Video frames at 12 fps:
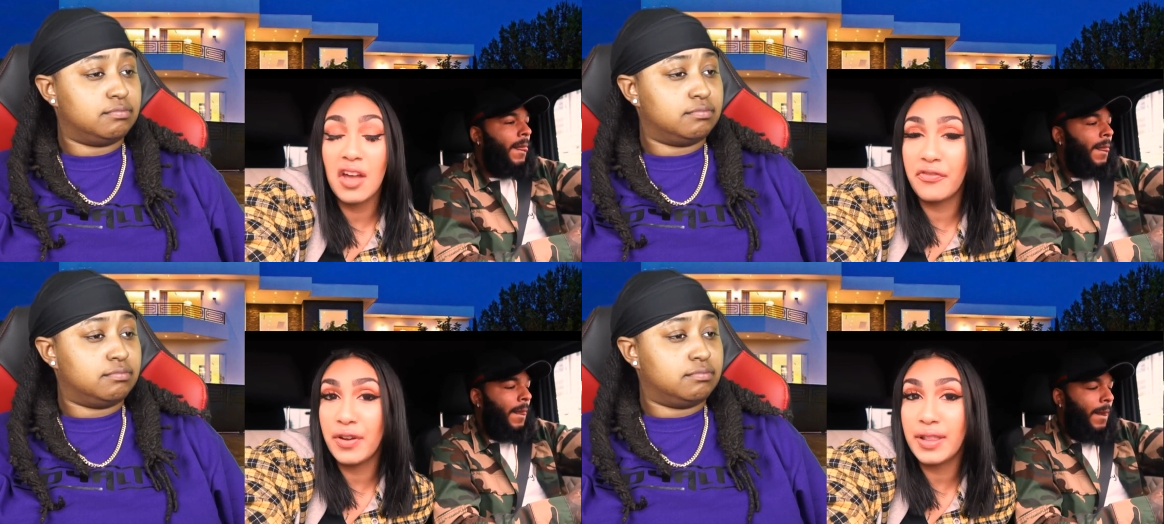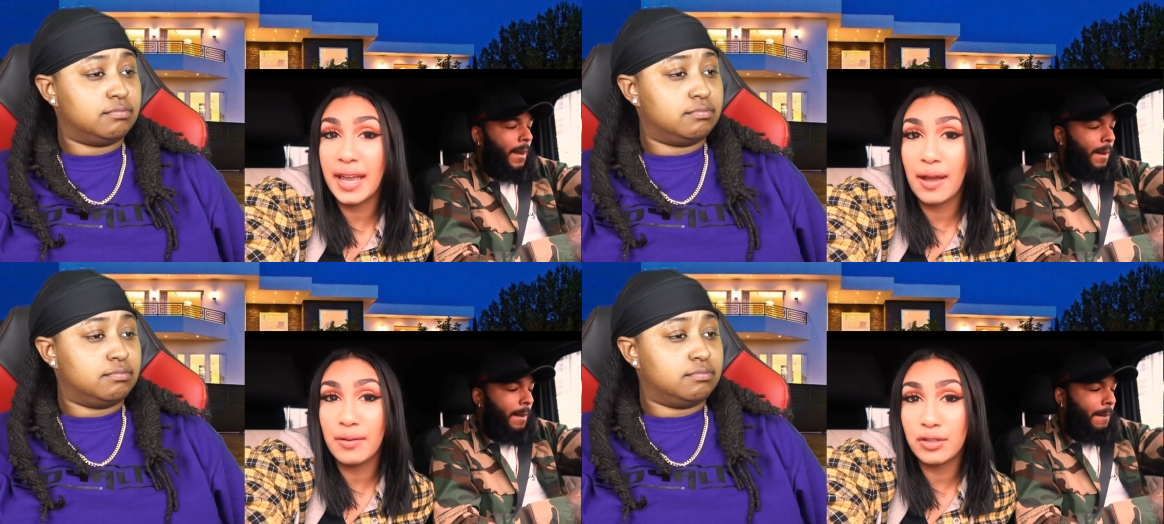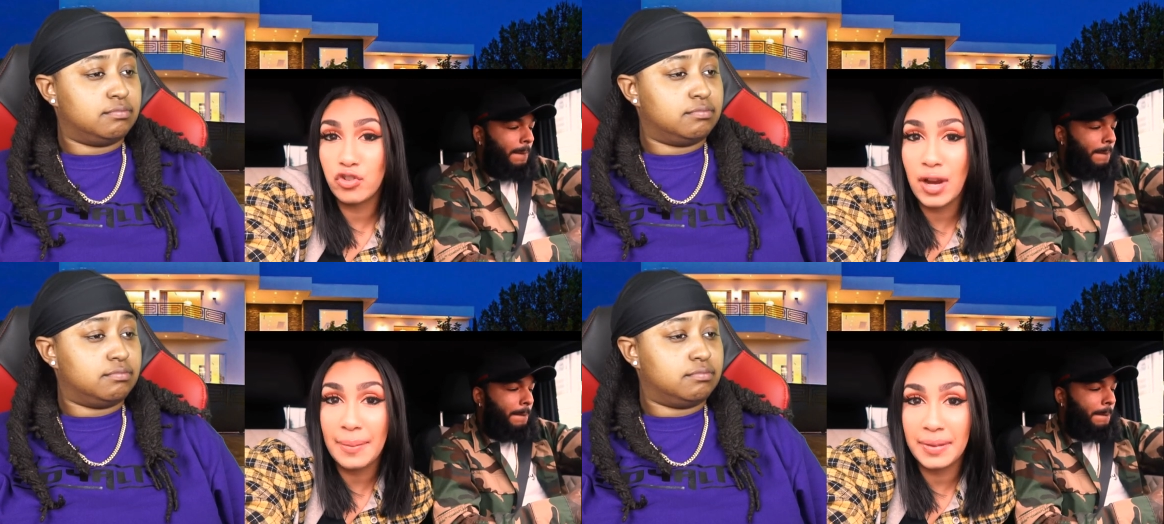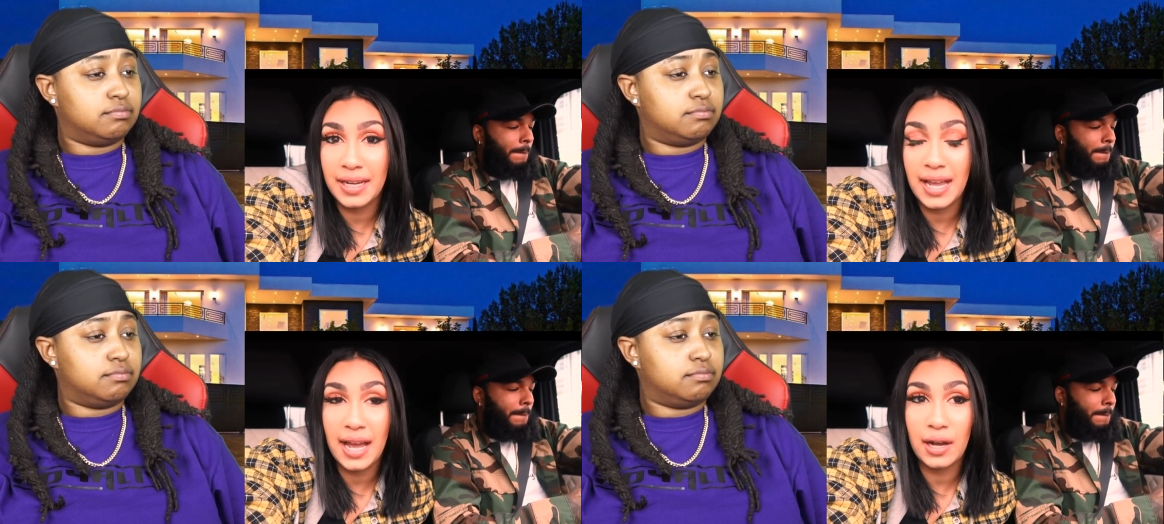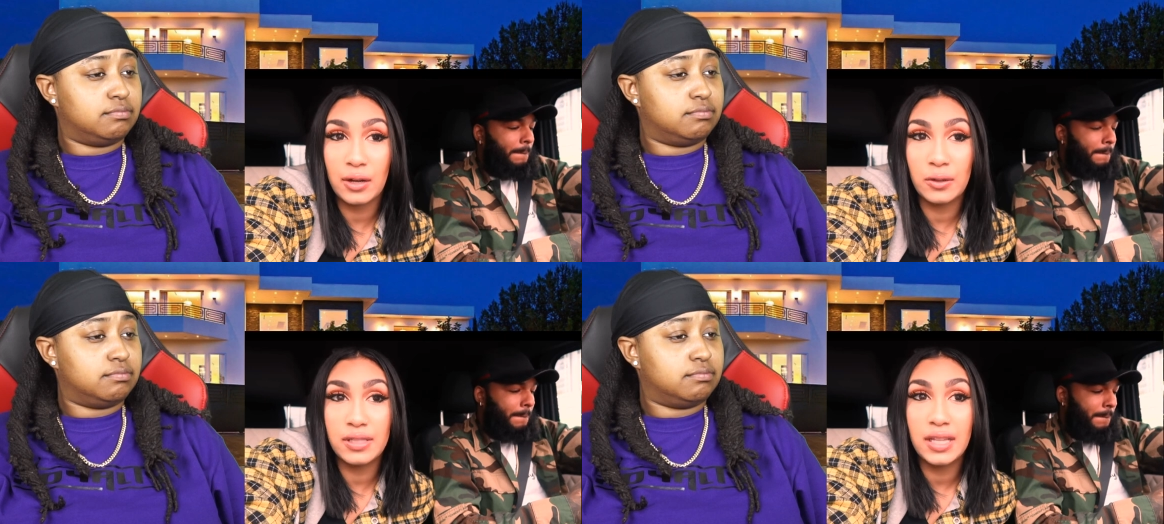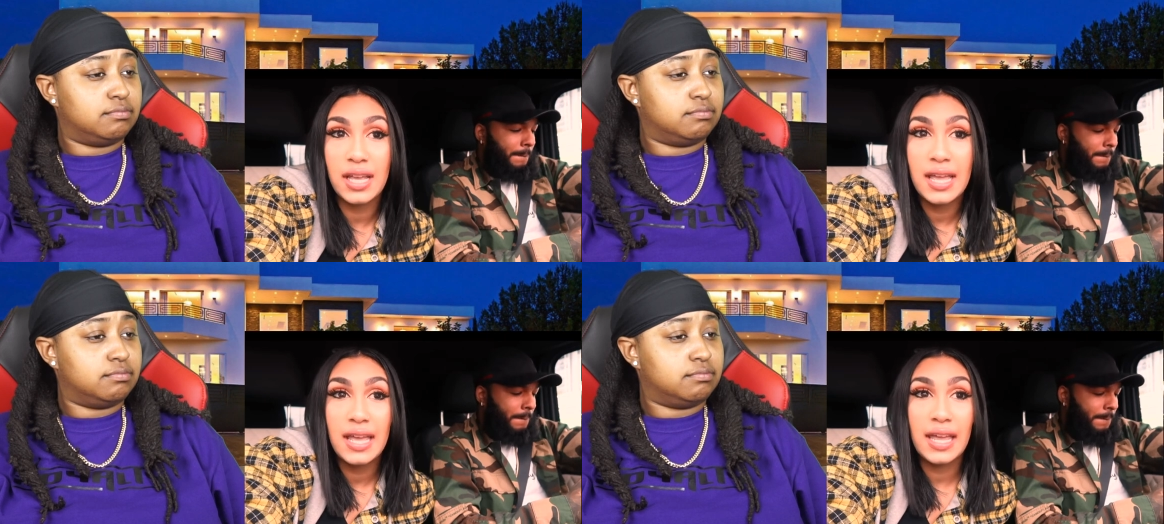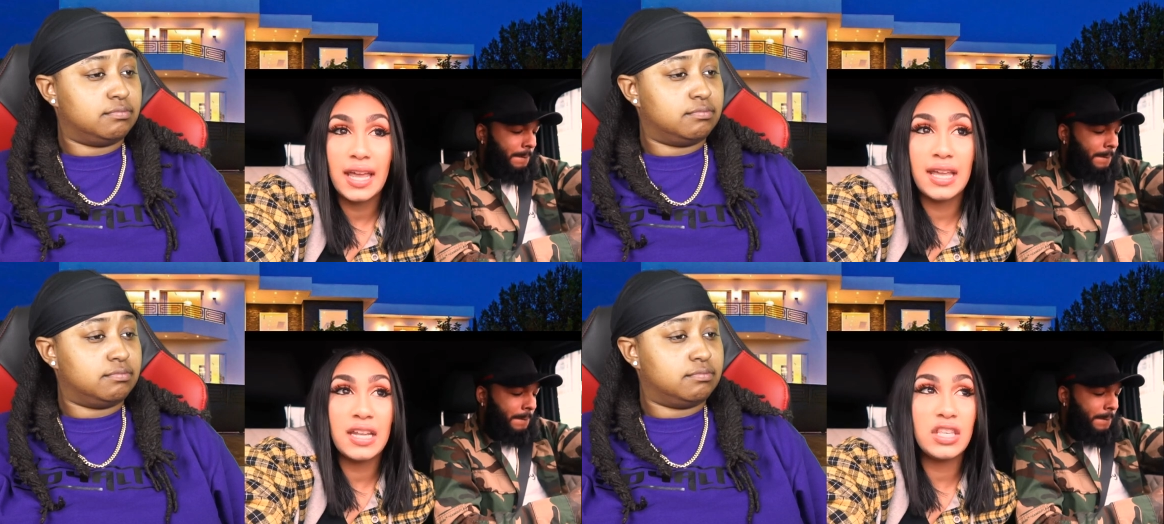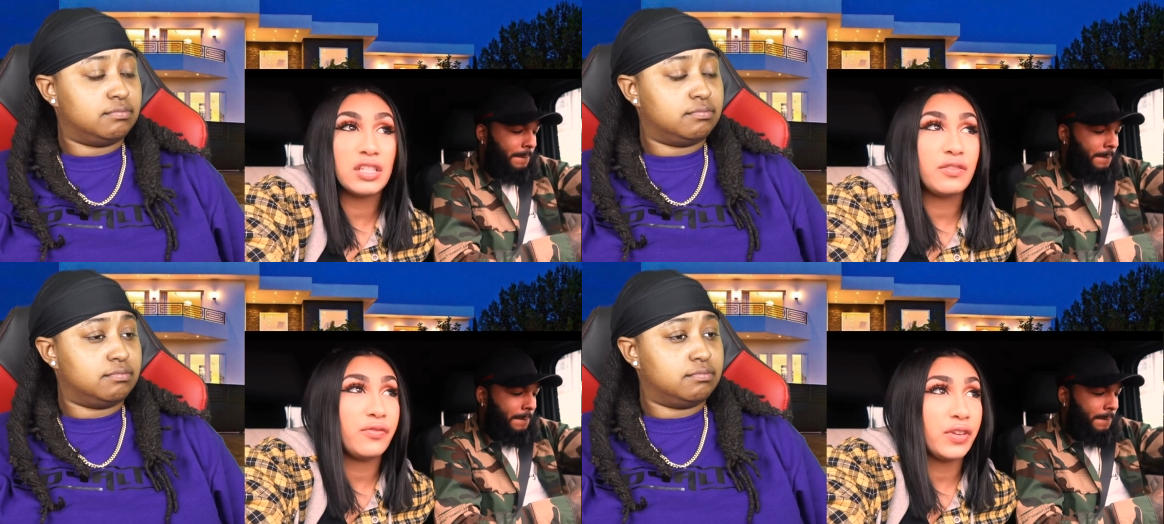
Speaker 1: I felt like I was trapped in the house. And it just